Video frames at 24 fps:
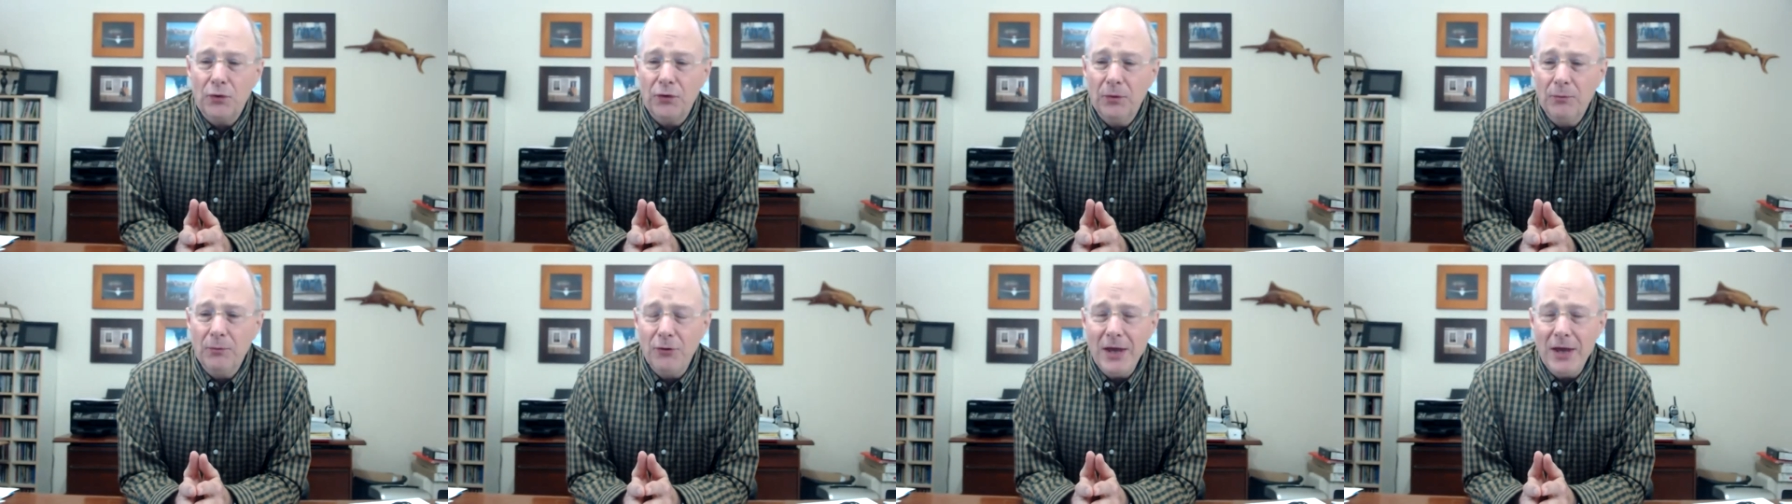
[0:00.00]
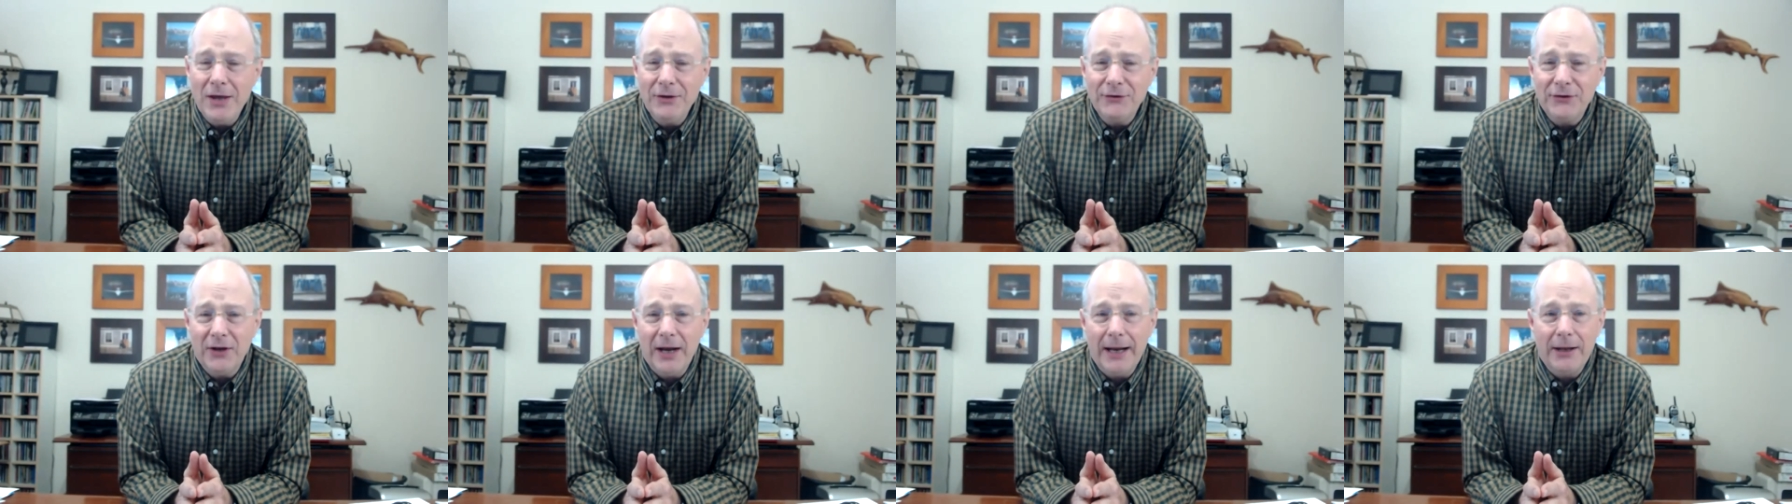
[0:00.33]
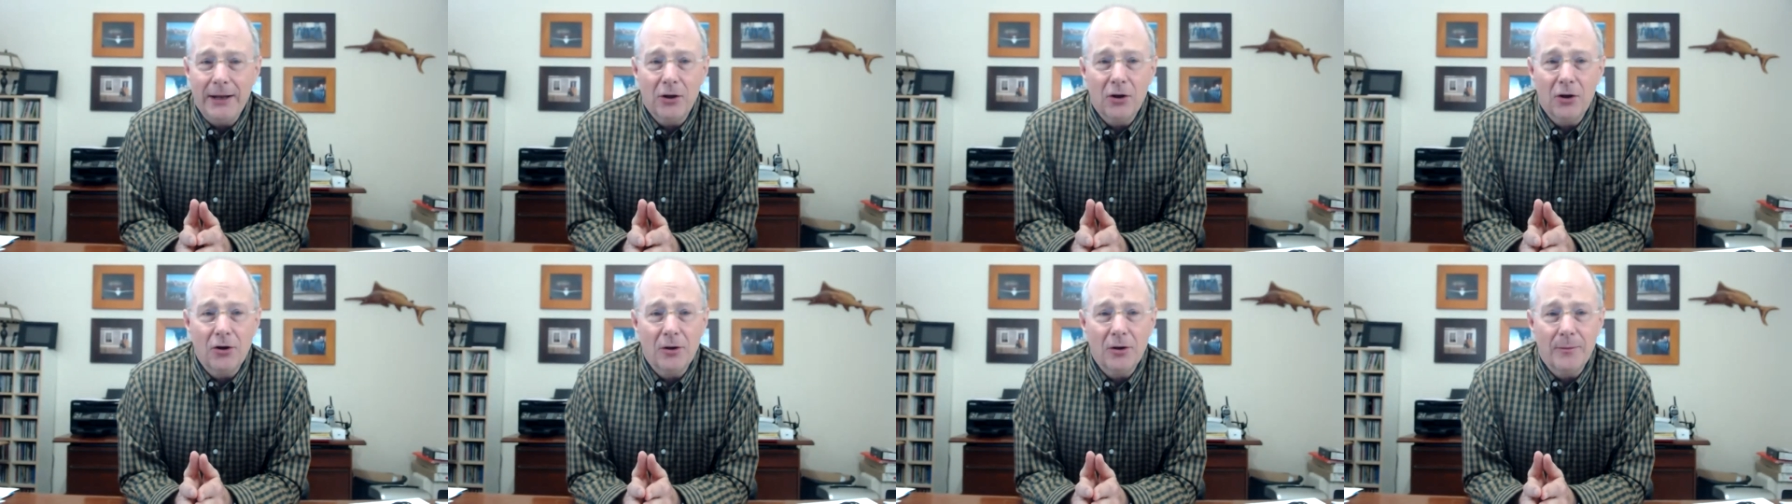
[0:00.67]
some things that I
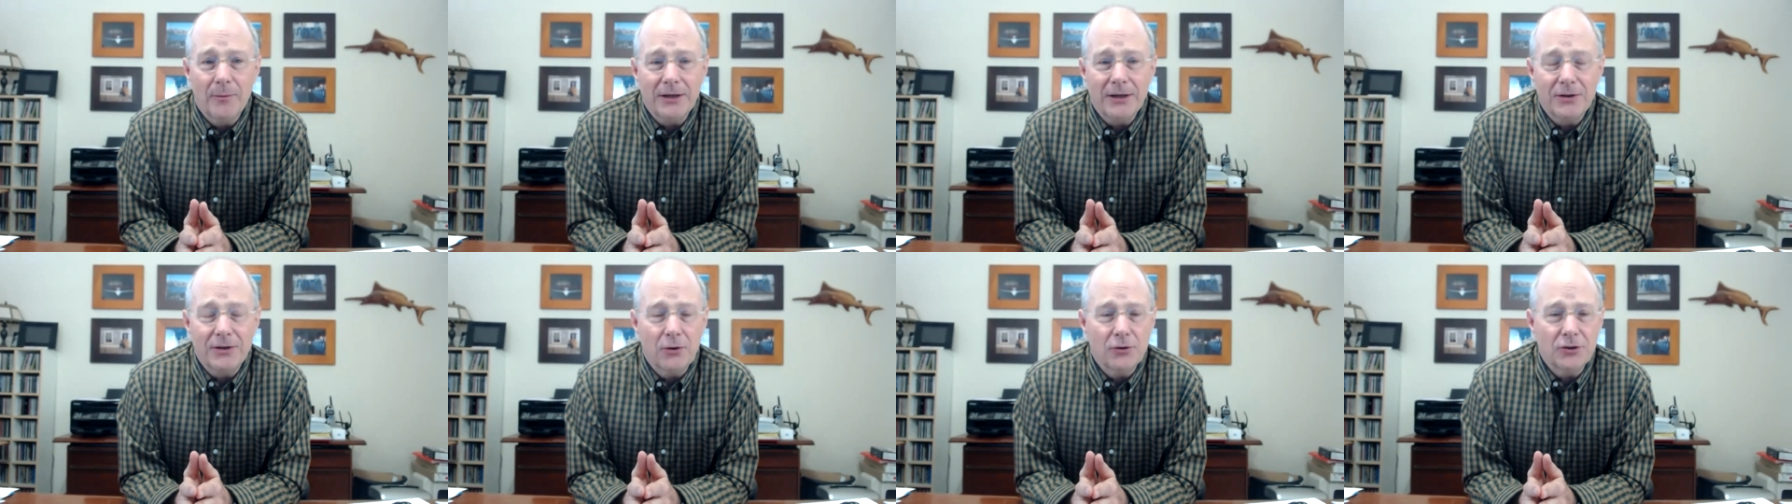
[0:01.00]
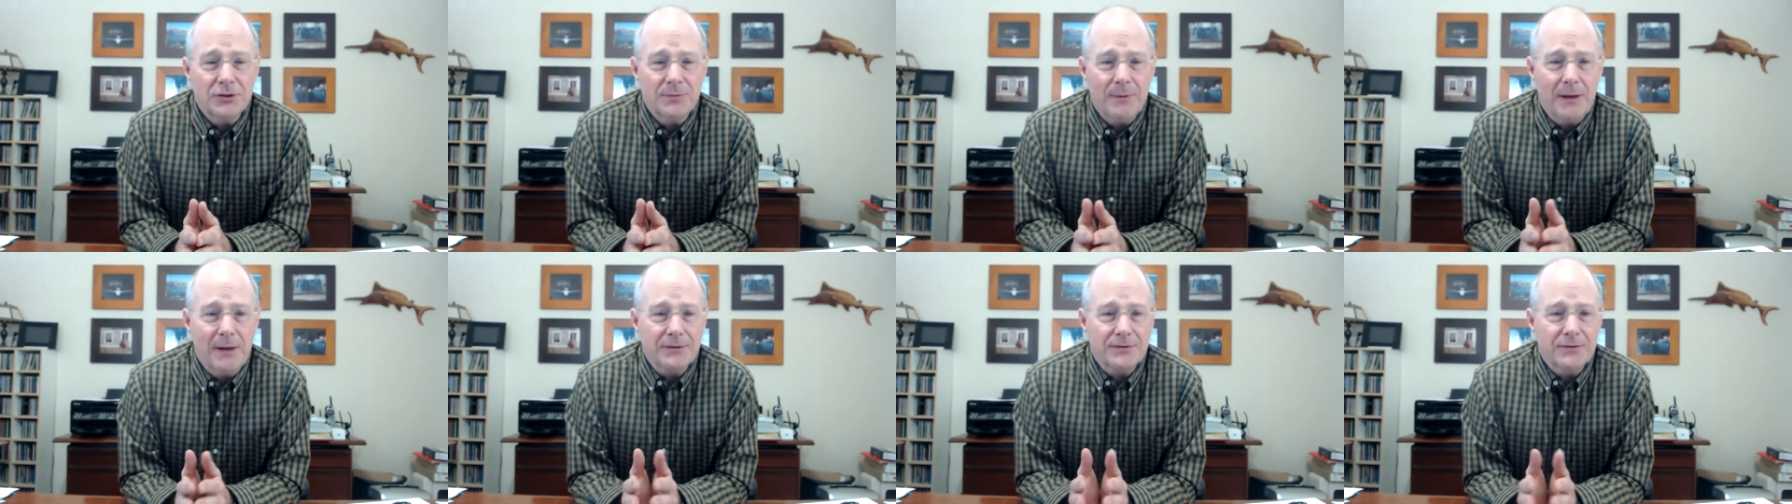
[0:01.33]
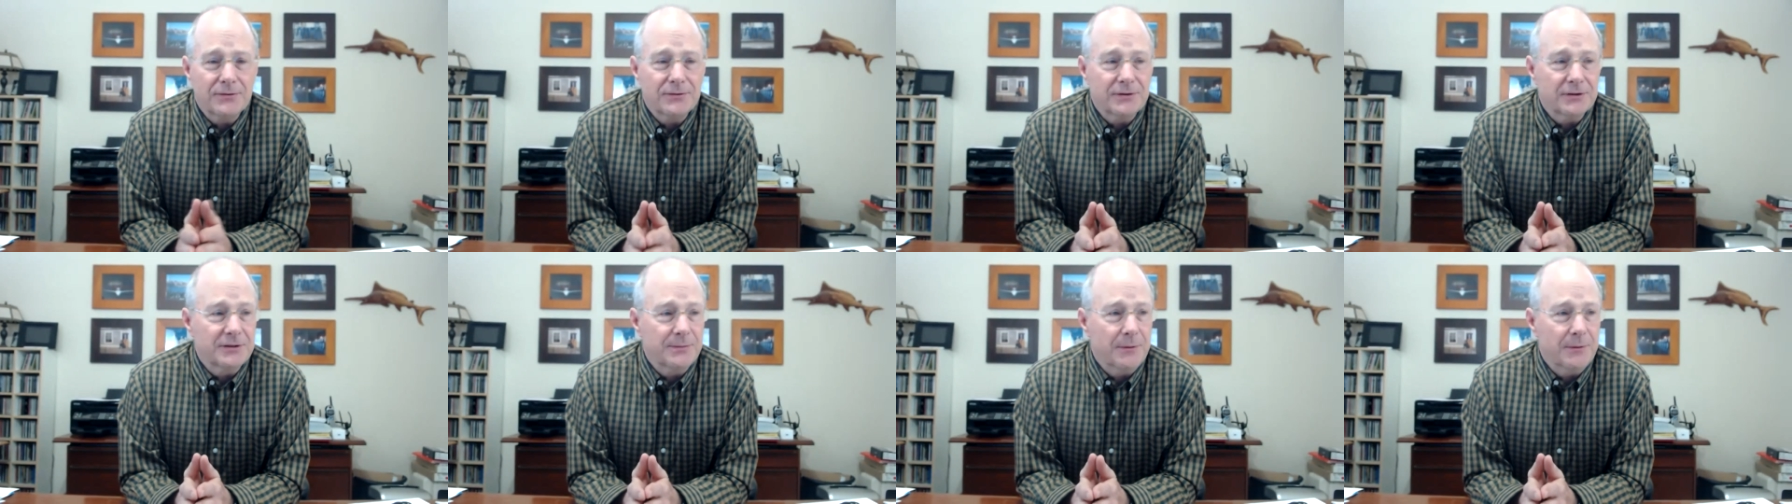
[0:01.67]
learned in my
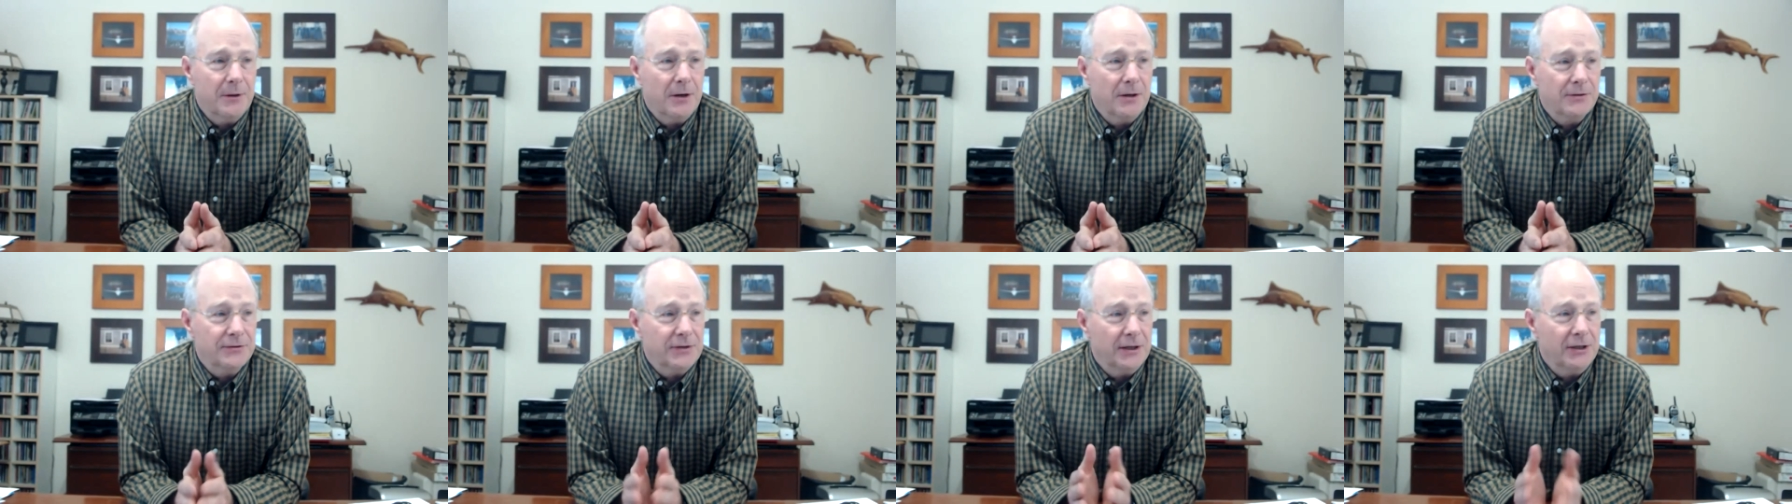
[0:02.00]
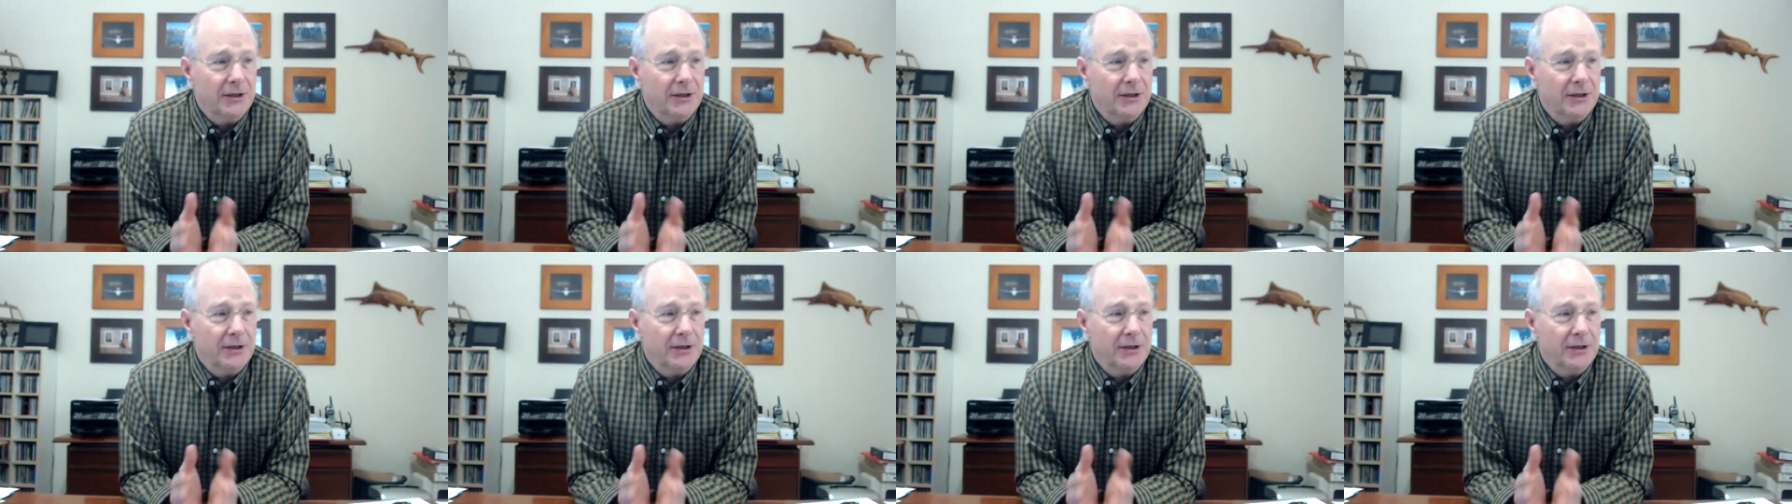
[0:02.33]
Toastmasters experience,